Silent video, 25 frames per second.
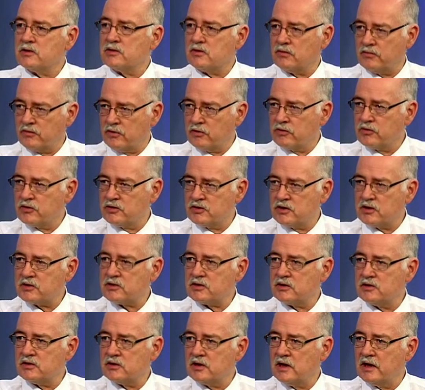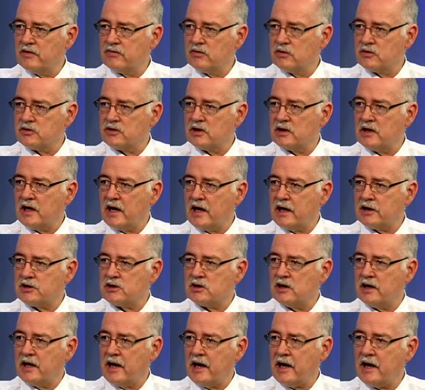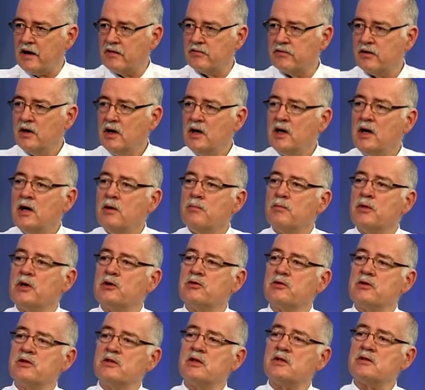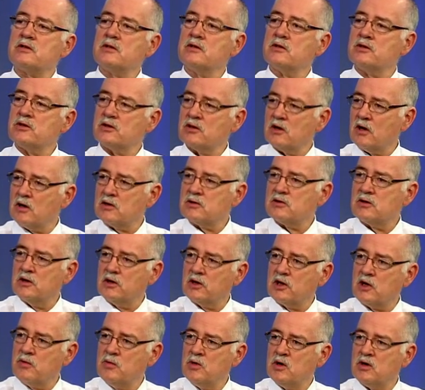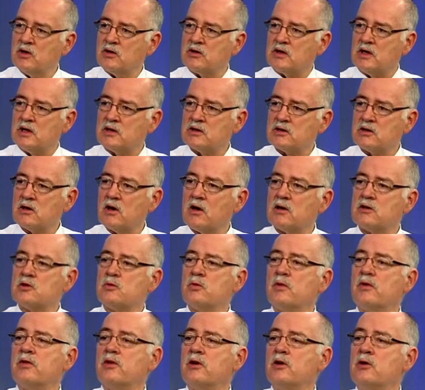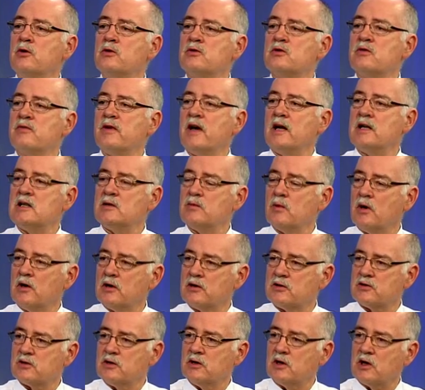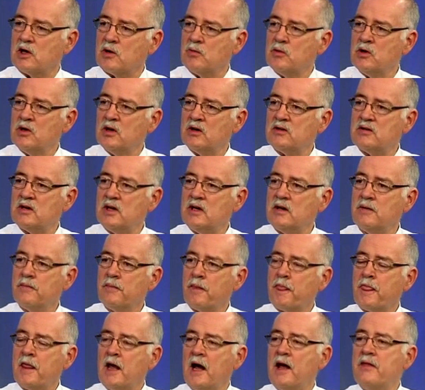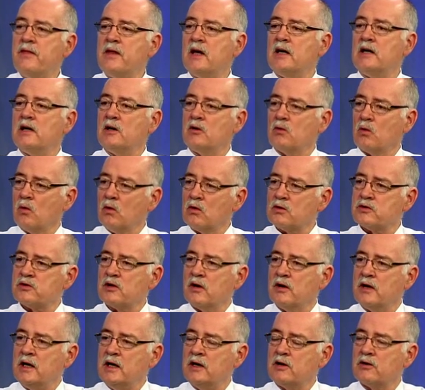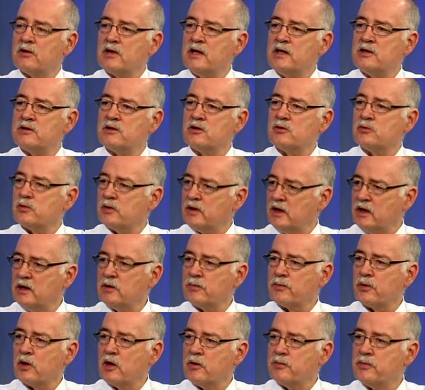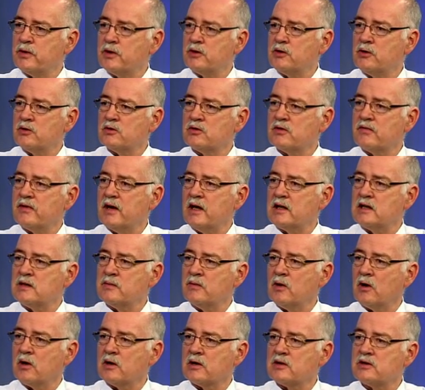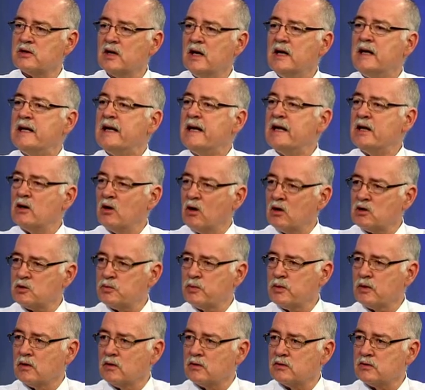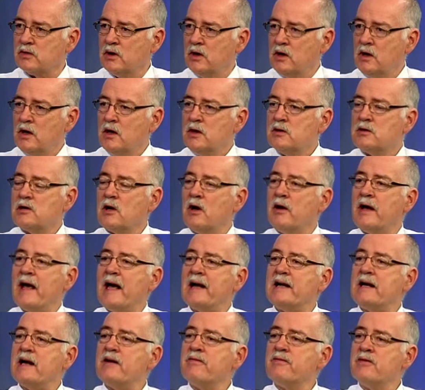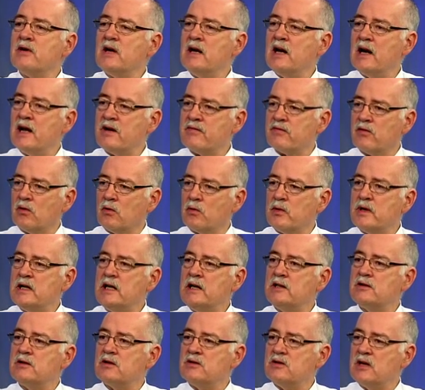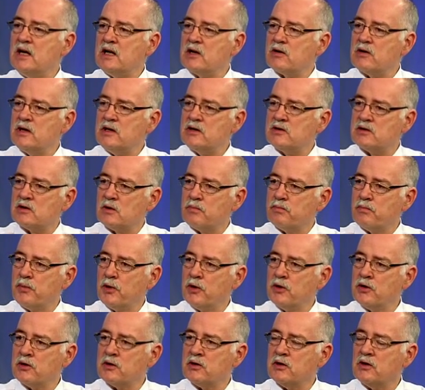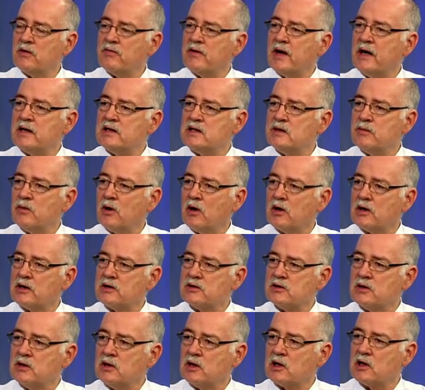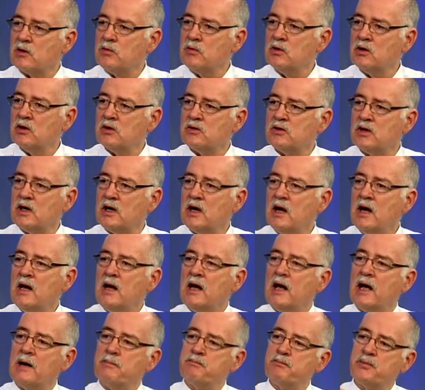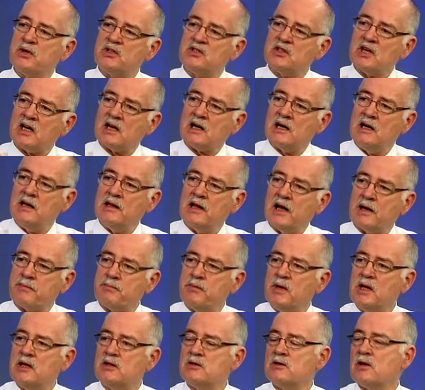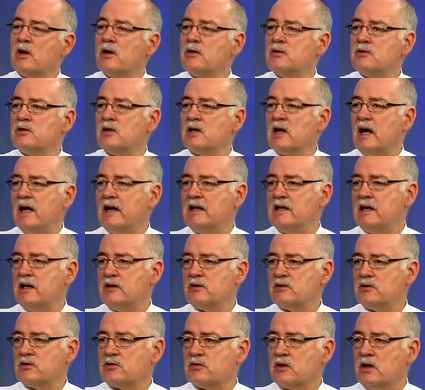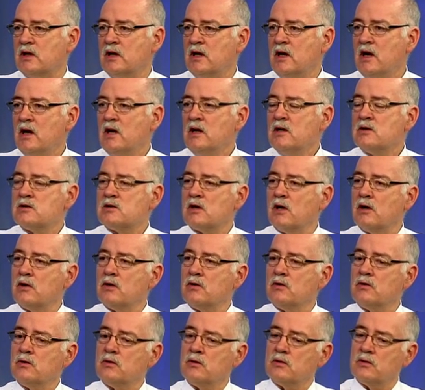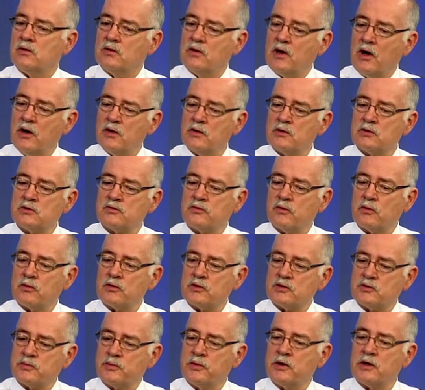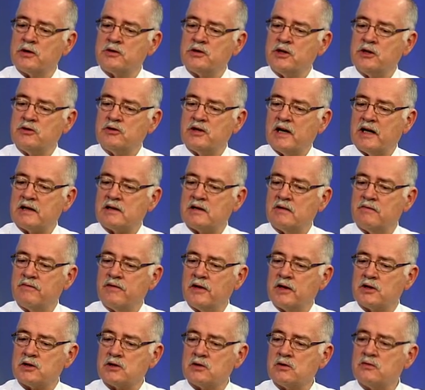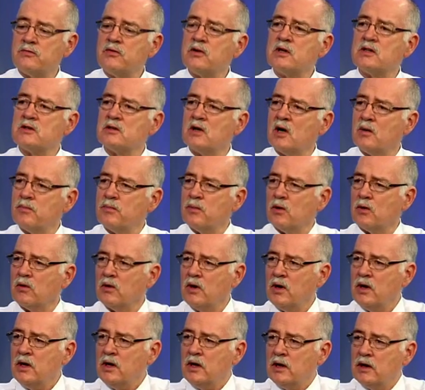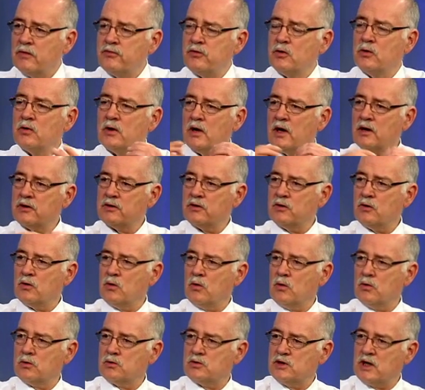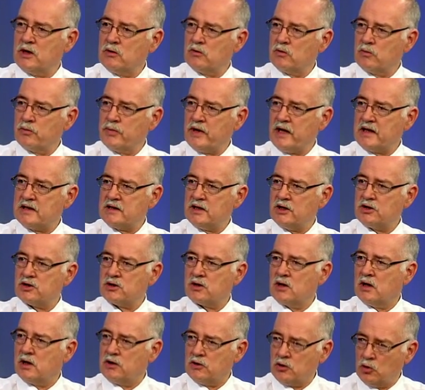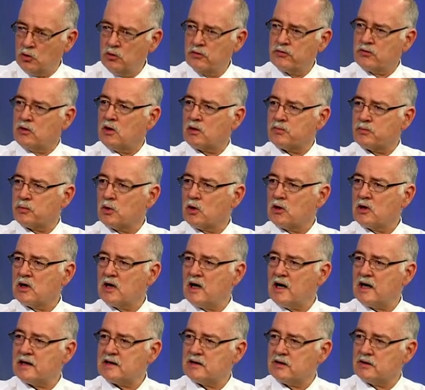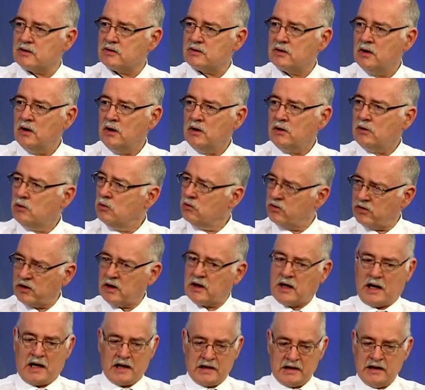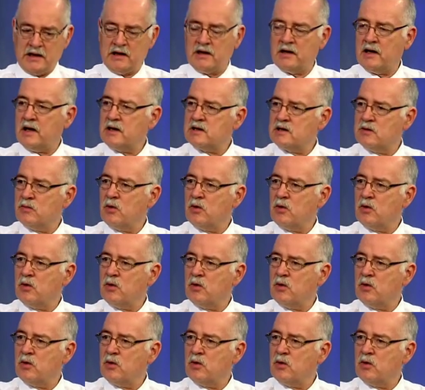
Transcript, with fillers: because of the resistance levels that they actually have. But resistance starts in the community. It starts with the use of antibiotics in the community, and then it also increases with inappropriate use of antibiotics in hospitals. Okay. So at every level, we need to decrease the burden of antibiotics in the community, and particularly that means those that are unnecessary. Yeah. So those for respiratory tract infections, for example, if you go to your general practitioner, you've got bronchitis, you think, I need an